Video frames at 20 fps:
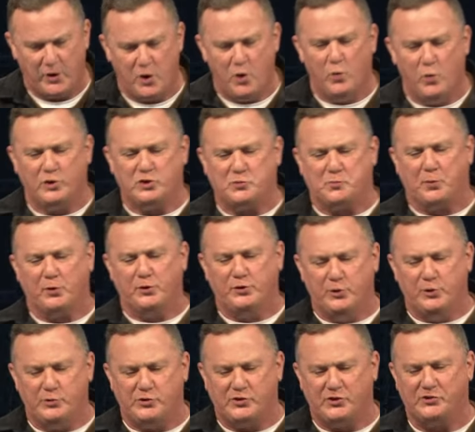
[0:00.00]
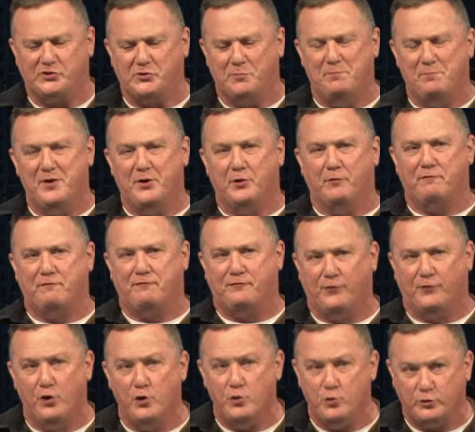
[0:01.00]
which produces a bitter
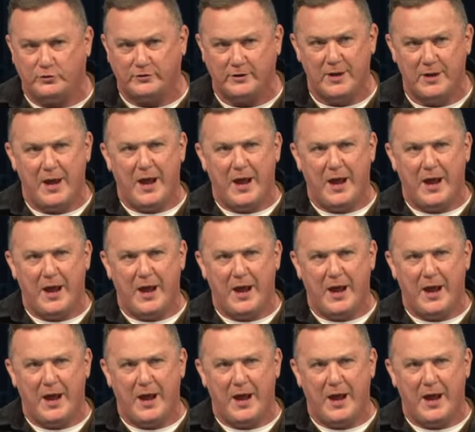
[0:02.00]
fruit,